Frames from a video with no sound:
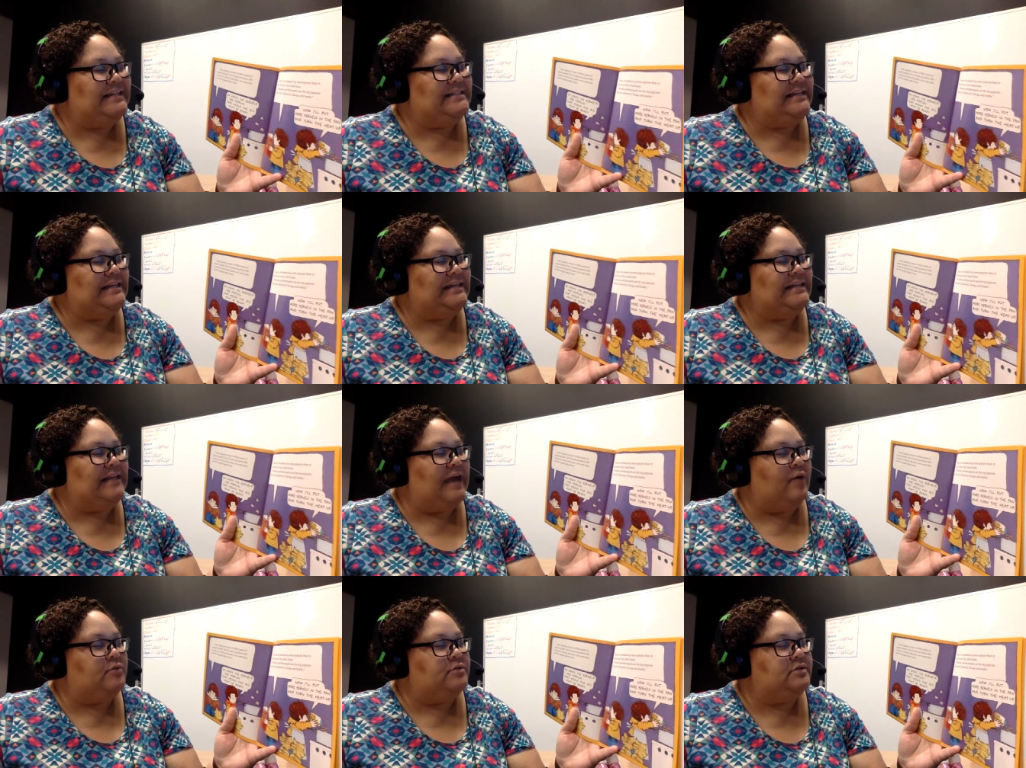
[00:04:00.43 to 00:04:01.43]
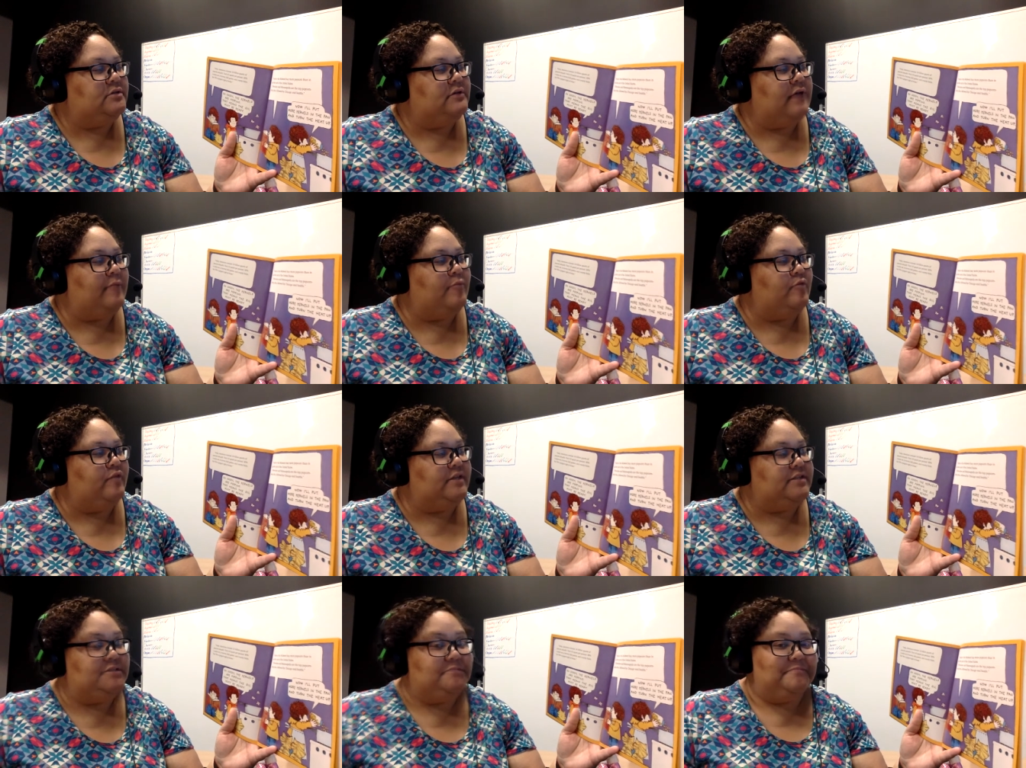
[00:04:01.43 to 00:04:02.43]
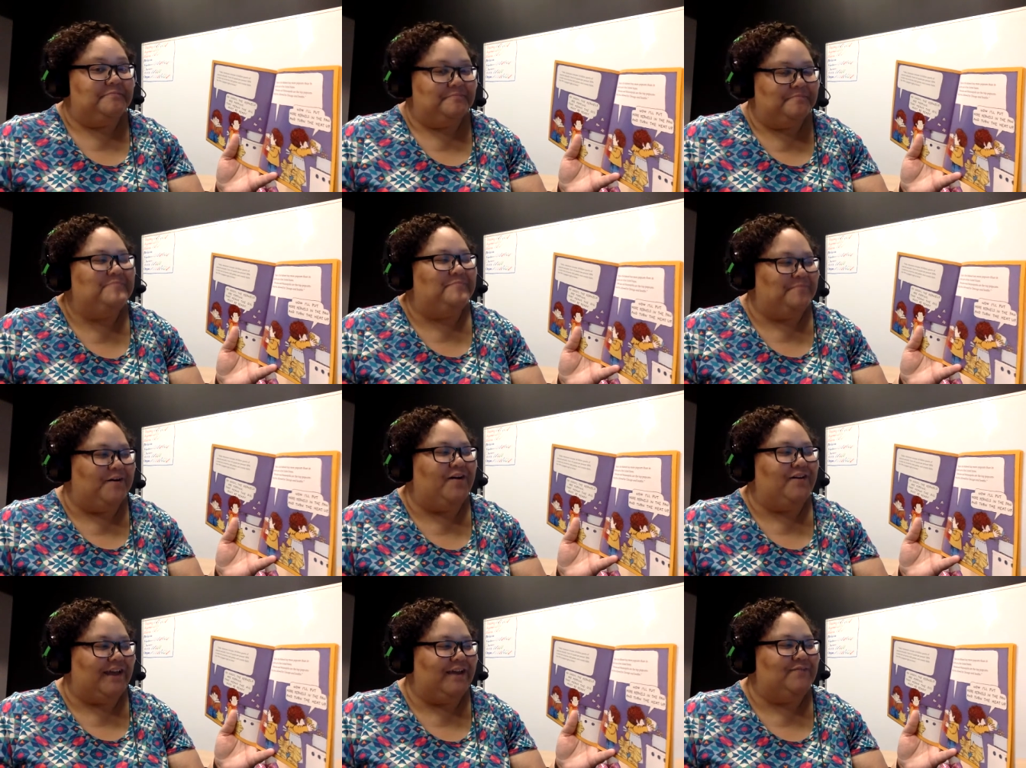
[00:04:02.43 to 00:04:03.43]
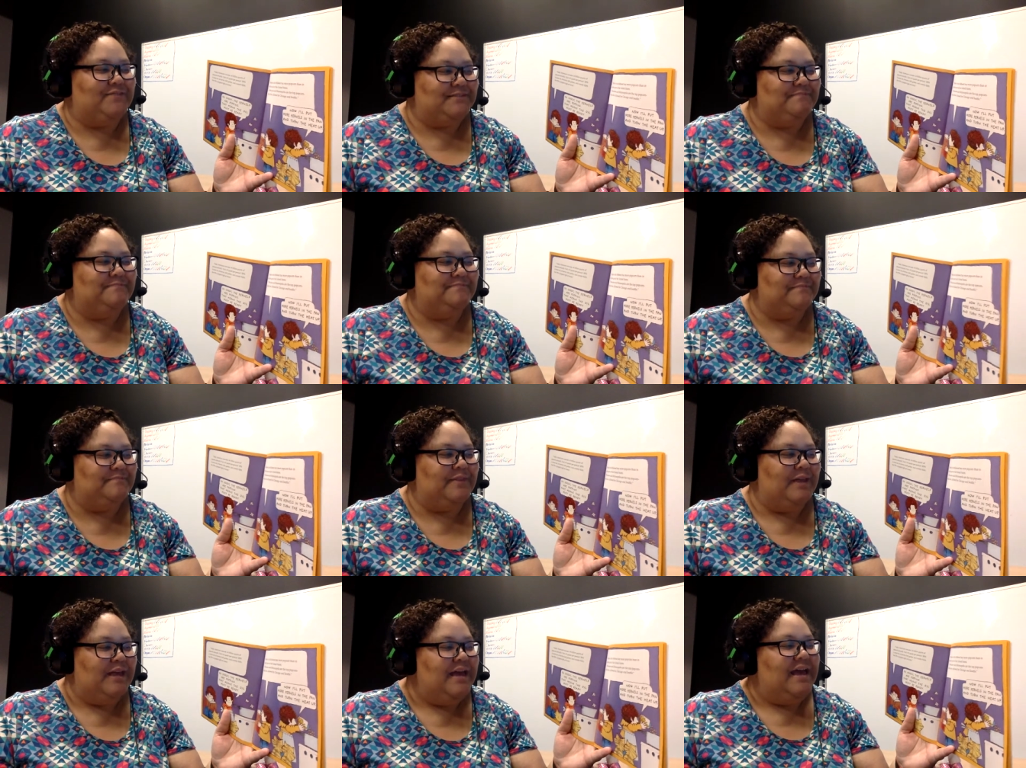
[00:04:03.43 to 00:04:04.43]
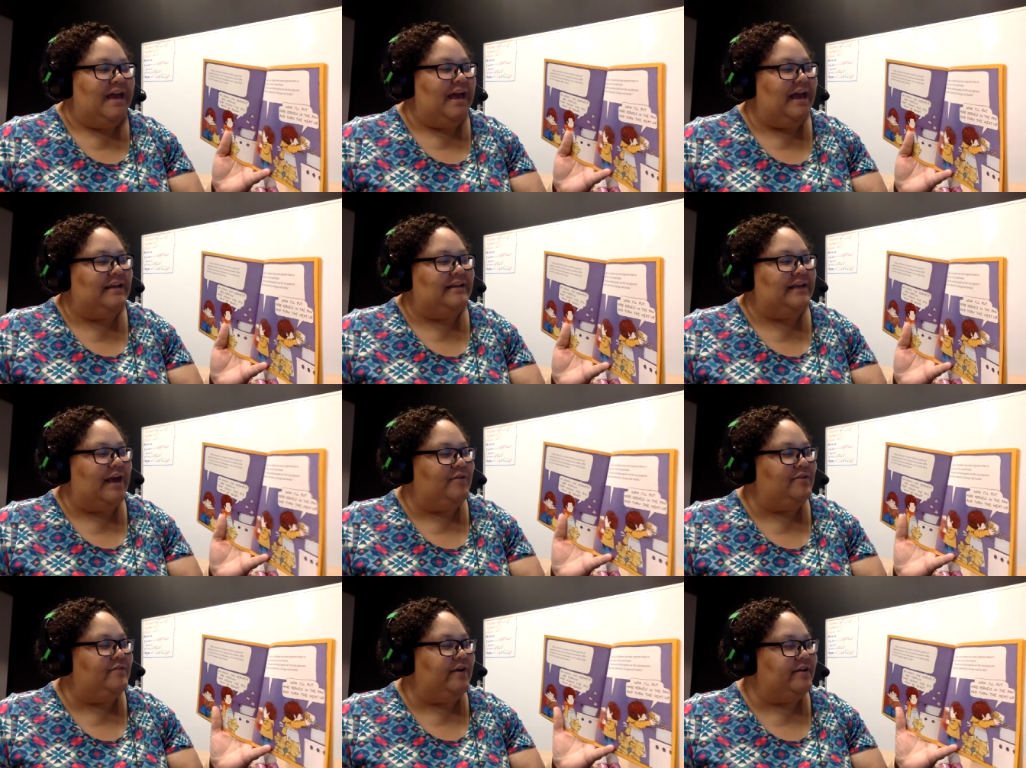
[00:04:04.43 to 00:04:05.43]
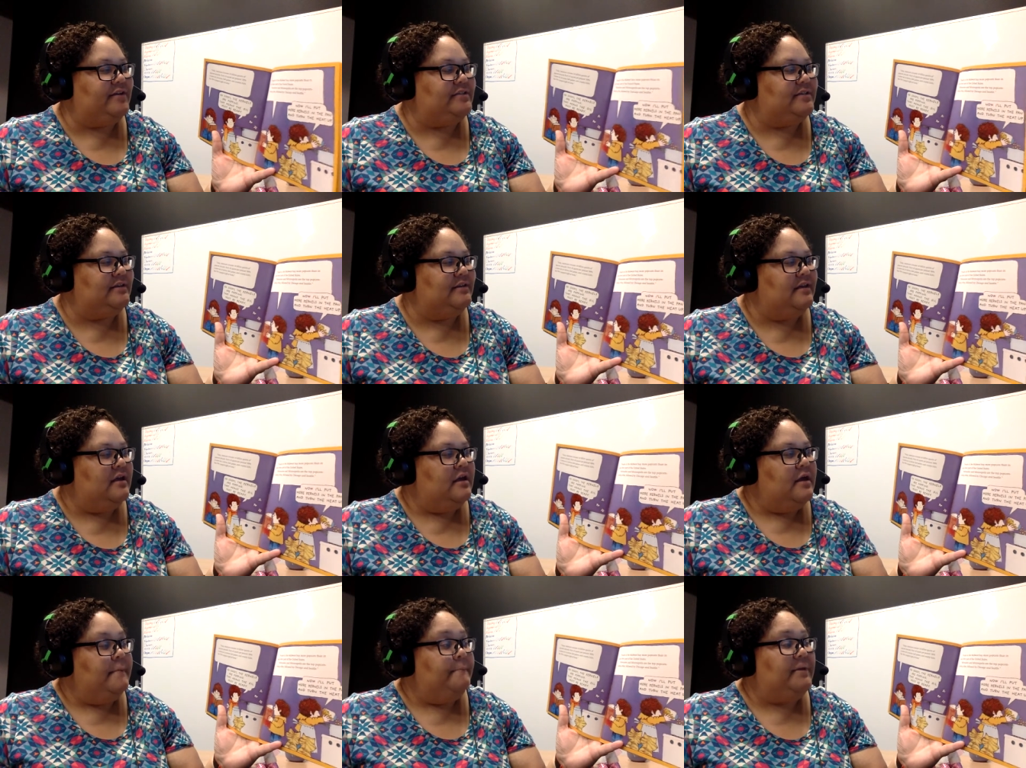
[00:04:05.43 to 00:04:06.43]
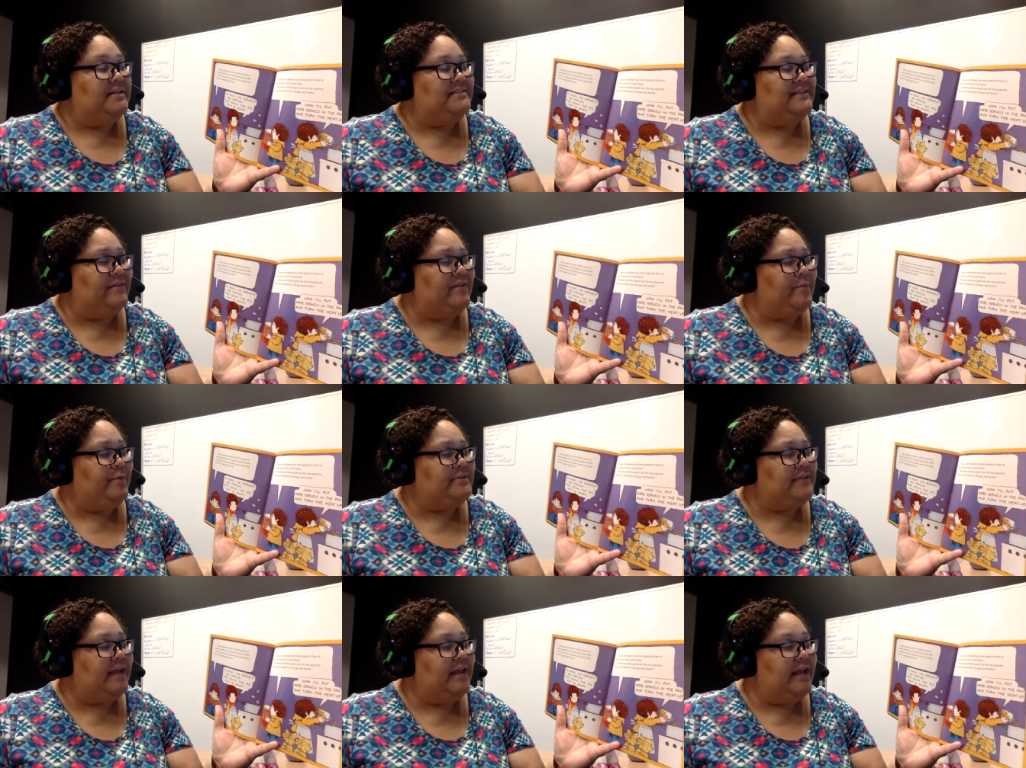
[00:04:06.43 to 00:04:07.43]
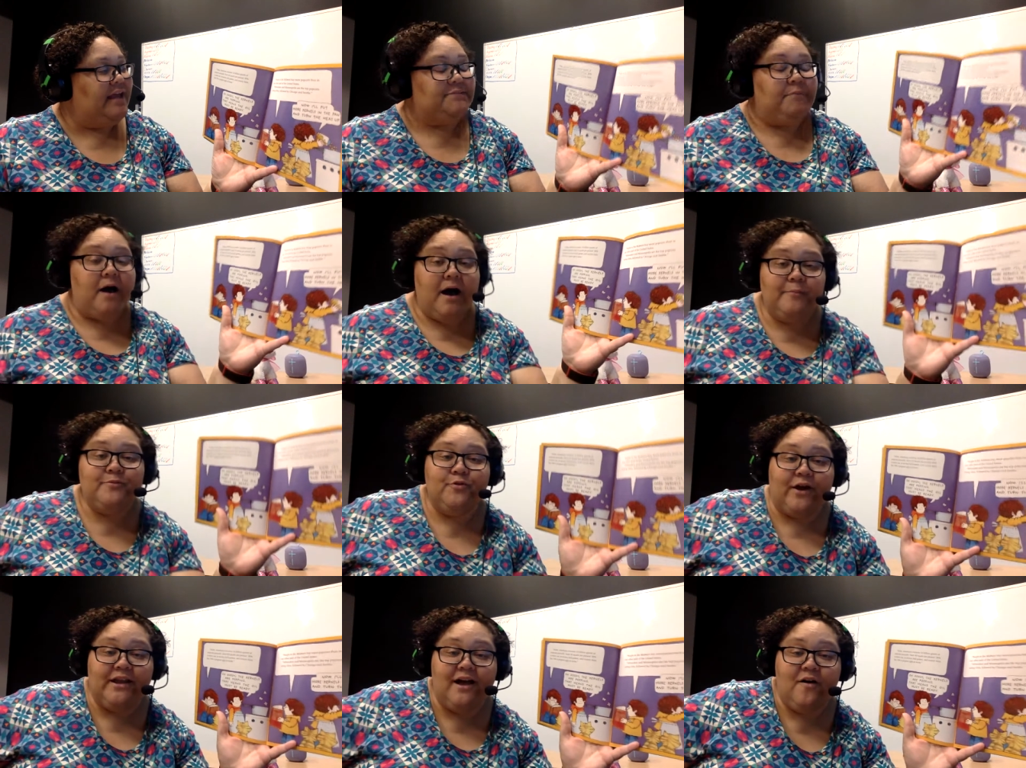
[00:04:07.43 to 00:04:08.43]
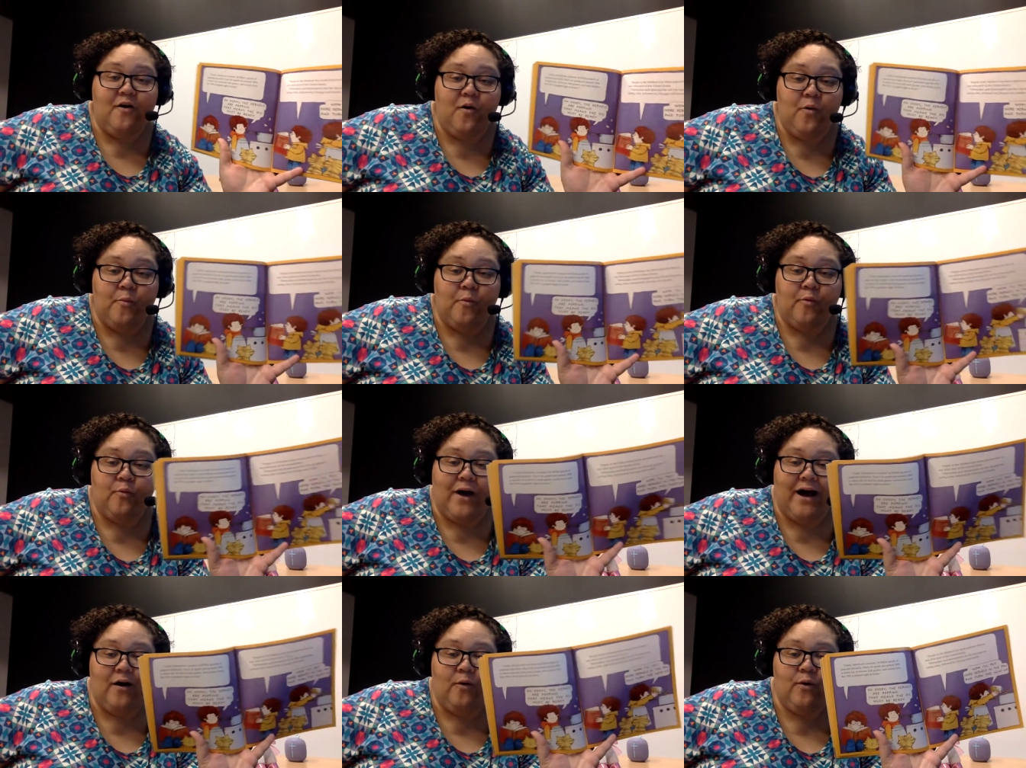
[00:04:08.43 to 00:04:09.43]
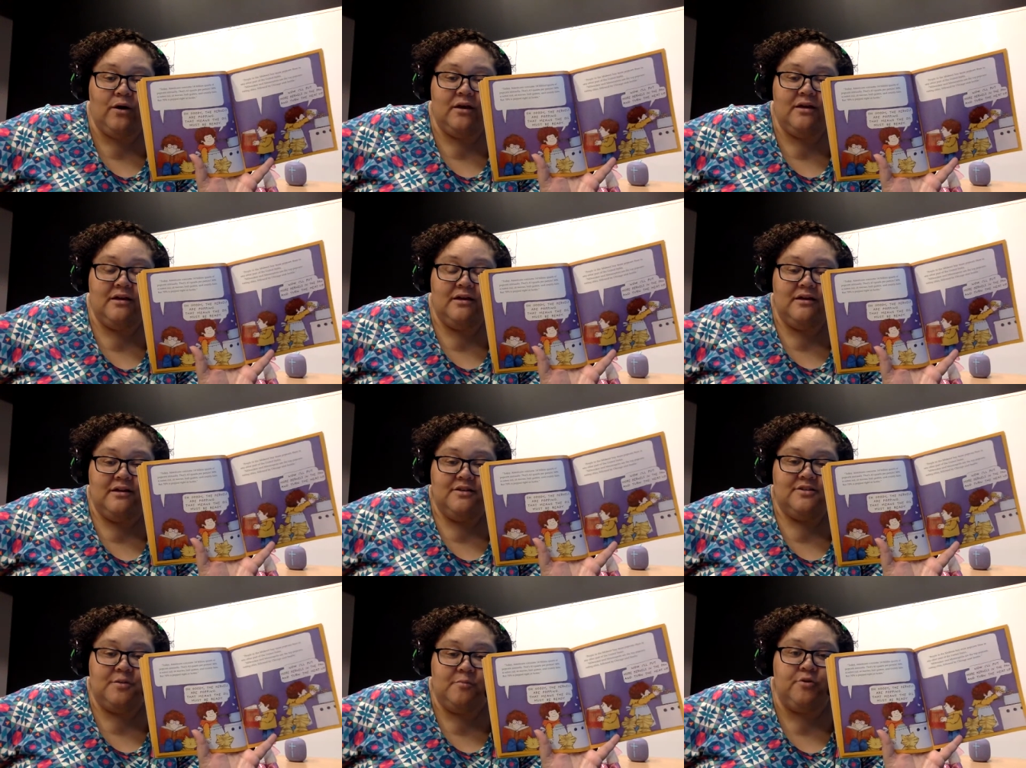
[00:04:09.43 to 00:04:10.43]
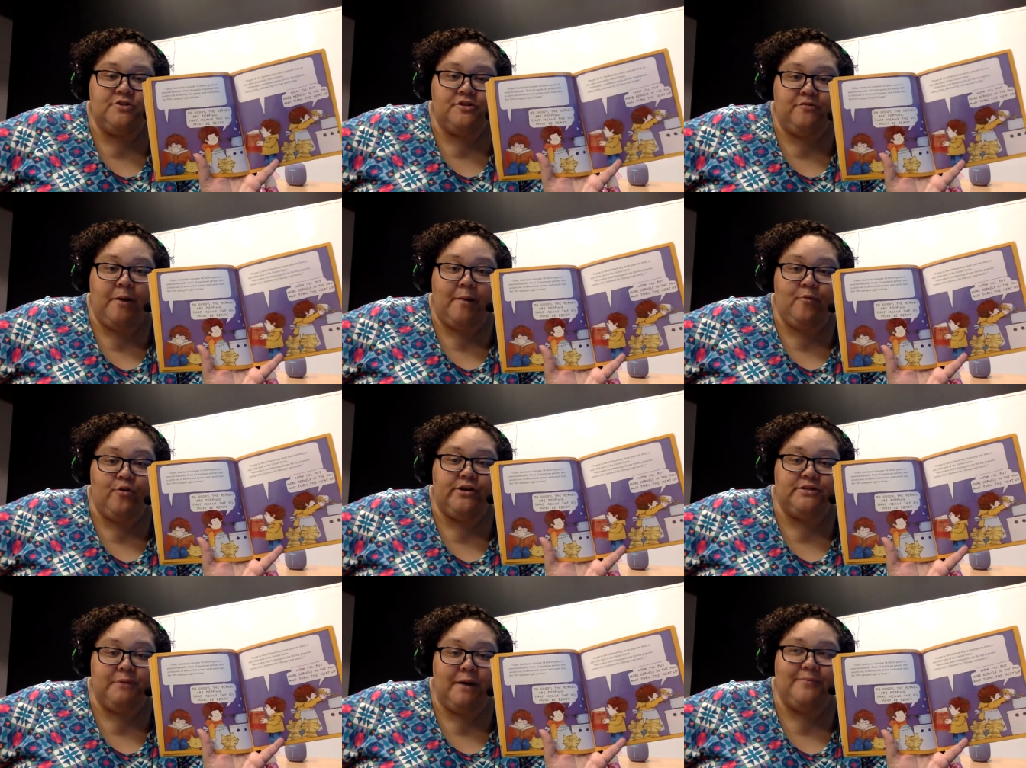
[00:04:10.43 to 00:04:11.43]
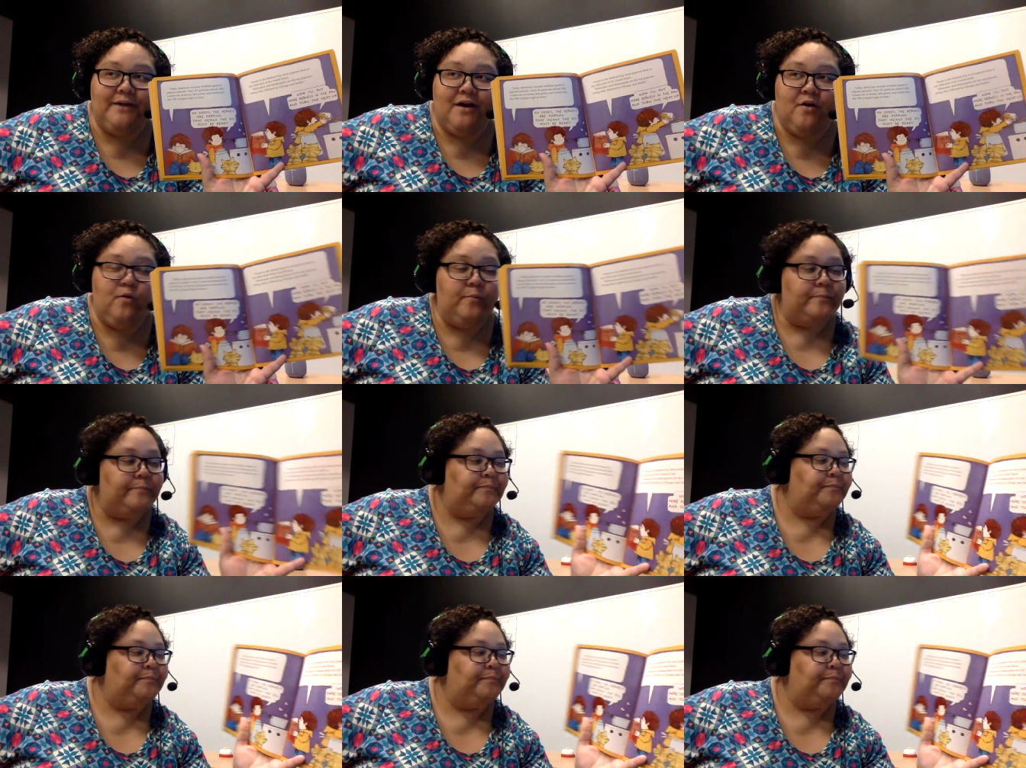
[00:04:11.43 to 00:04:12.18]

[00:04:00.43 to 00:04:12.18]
is eaten out at movies, ball games, mm, and county fairs but 70% is popped right at home. Wow. So most of popcorn is popped at home.